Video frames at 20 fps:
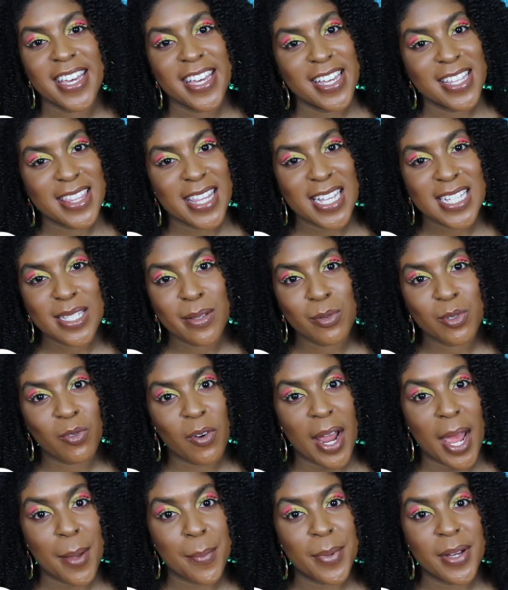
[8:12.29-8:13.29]
hit that
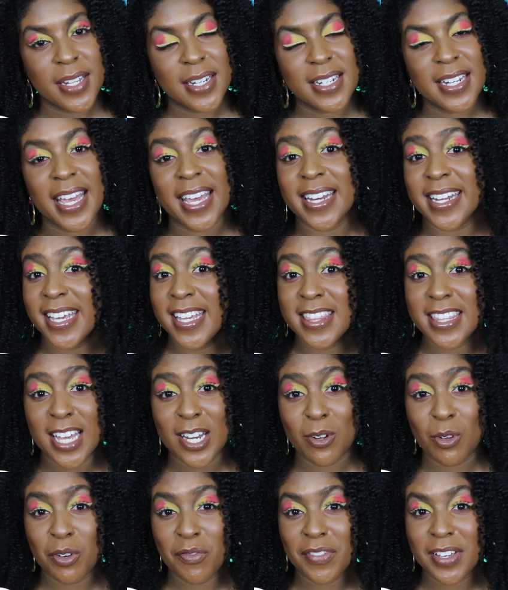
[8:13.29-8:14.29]
subscribe button, and hit
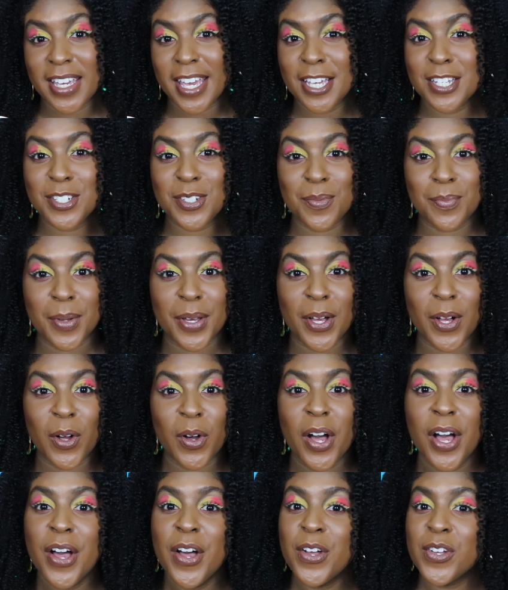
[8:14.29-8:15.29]
that notification
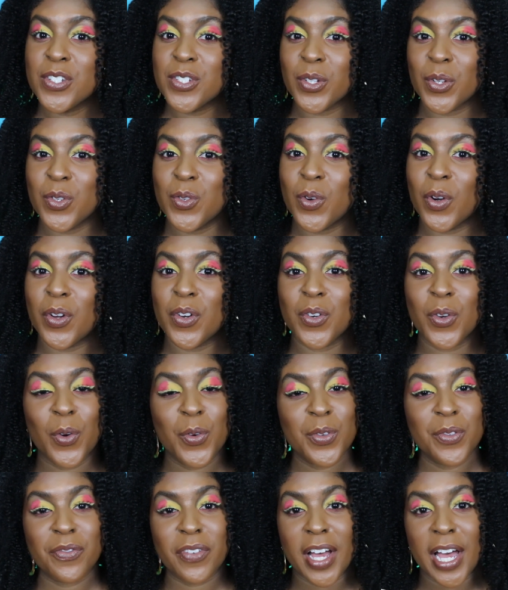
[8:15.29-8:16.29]
bell so you are
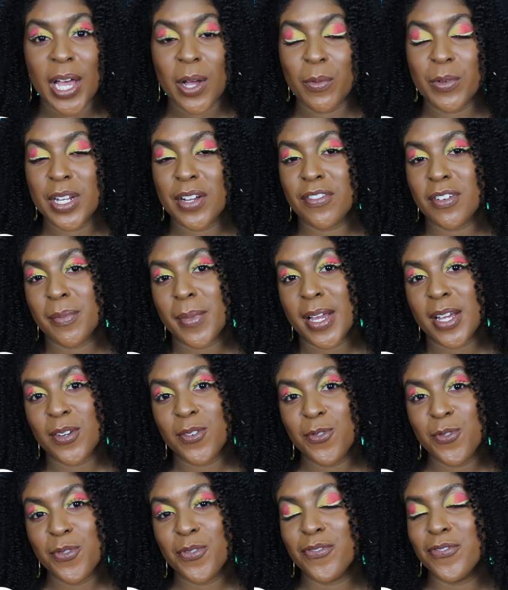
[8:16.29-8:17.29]
notified whenever my
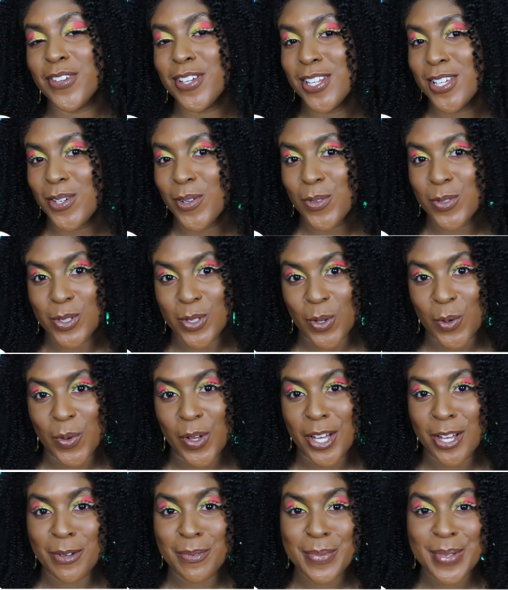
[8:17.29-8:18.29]
new videos
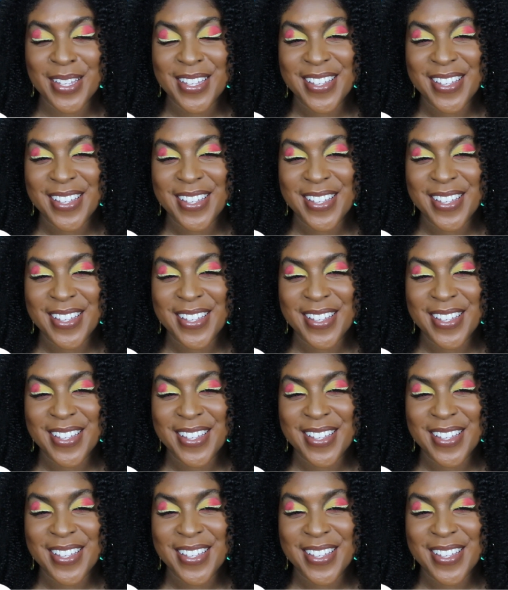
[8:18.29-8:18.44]
go up.